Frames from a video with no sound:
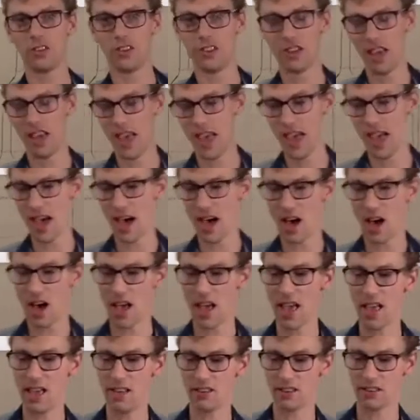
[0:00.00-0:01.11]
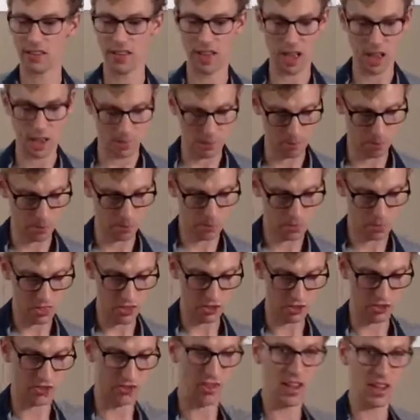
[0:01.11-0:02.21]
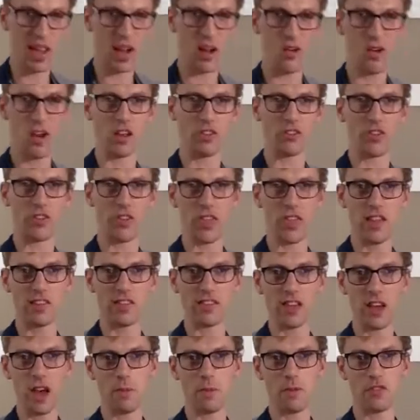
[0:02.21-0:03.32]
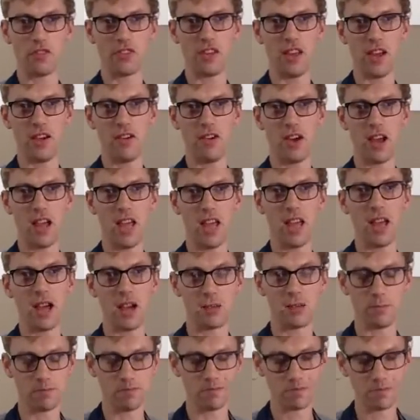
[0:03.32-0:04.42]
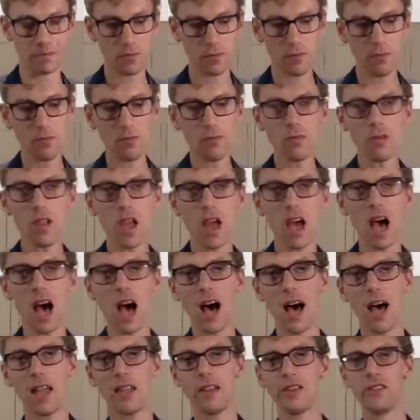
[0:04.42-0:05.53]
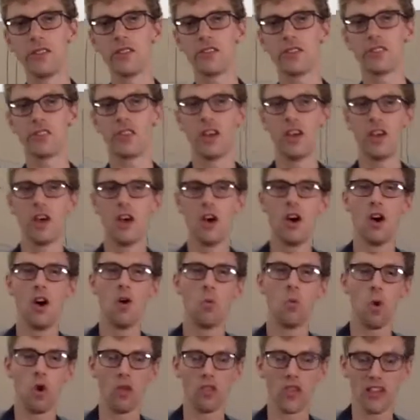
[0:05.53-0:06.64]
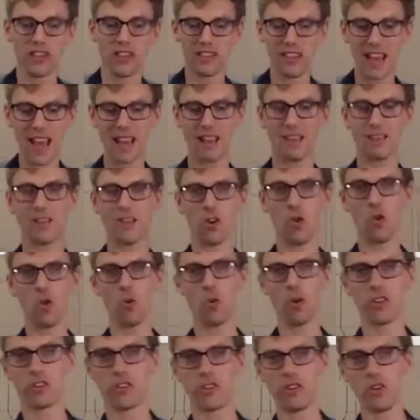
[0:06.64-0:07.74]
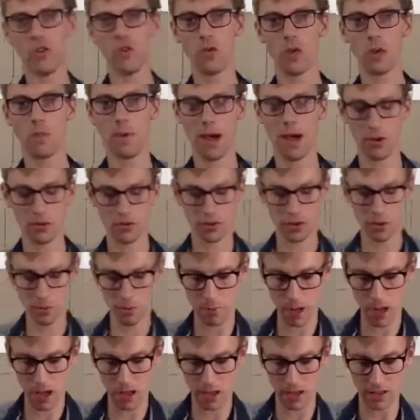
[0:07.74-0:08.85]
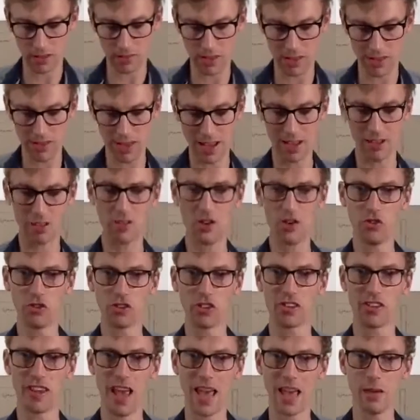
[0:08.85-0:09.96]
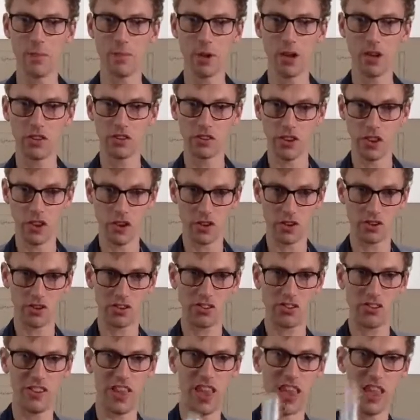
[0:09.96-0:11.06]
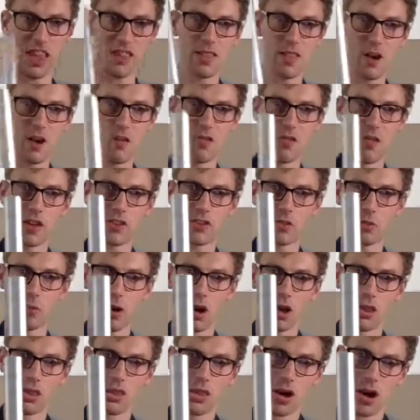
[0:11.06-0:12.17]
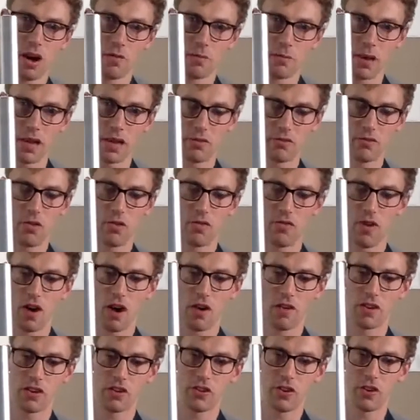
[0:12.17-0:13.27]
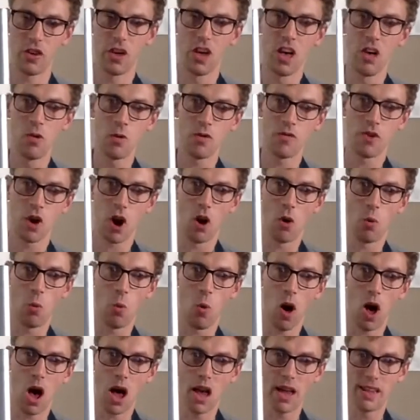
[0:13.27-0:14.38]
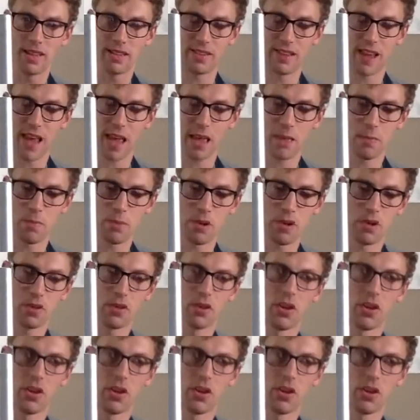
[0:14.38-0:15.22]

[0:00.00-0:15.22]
here is the steerer. So this type of steerer here. And what they tend to always do with a mountain bike is they tend to use a tapered. So you can see on this one that I've been referring to, we've got a wide tapered